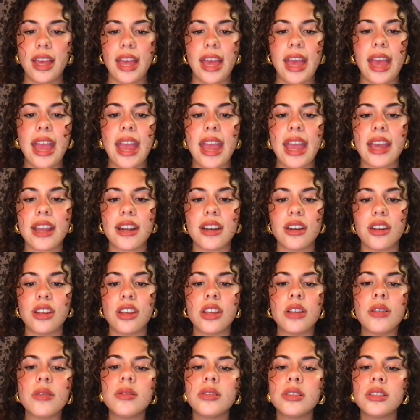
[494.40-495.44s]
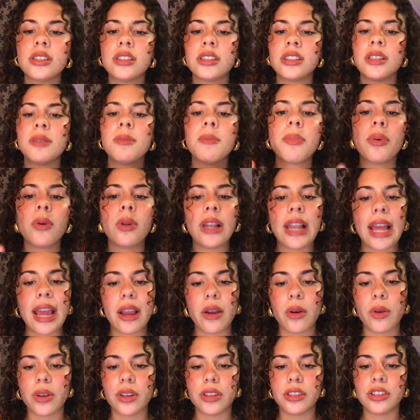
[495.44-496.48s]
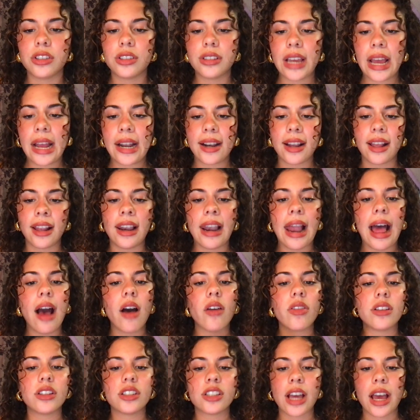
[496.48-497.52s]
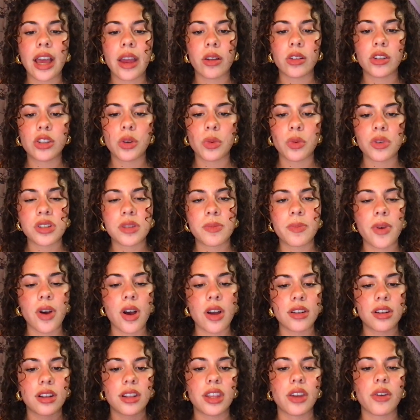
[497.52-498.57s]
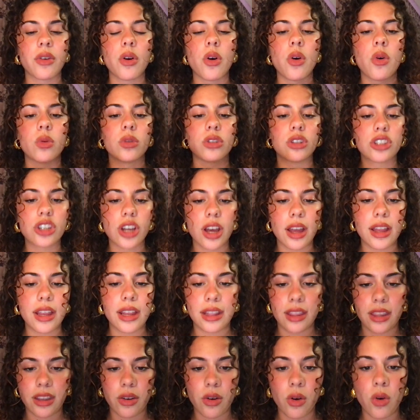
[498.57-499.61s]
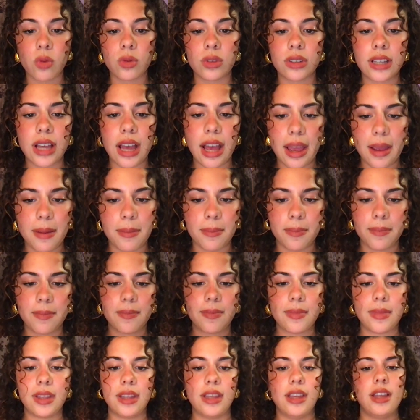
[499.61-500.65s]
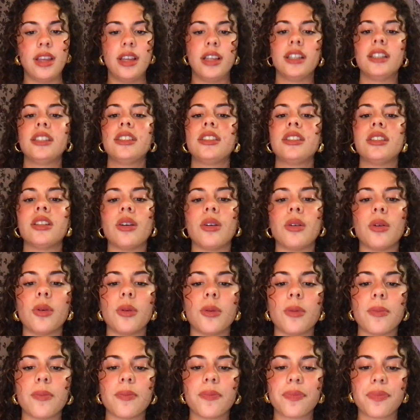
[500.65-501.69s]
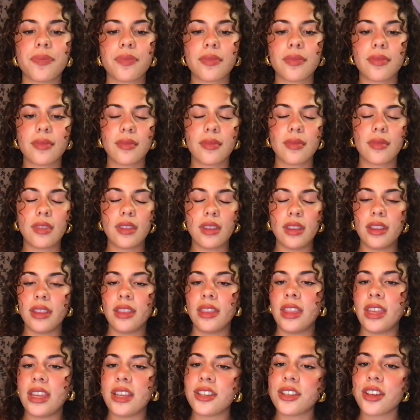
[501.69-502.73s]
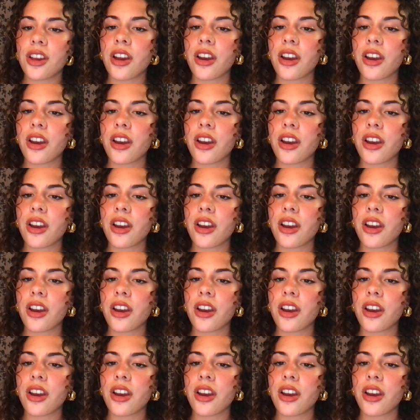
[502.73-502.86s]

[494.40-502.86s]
and use simple language and allow the child to respond in their own time. So this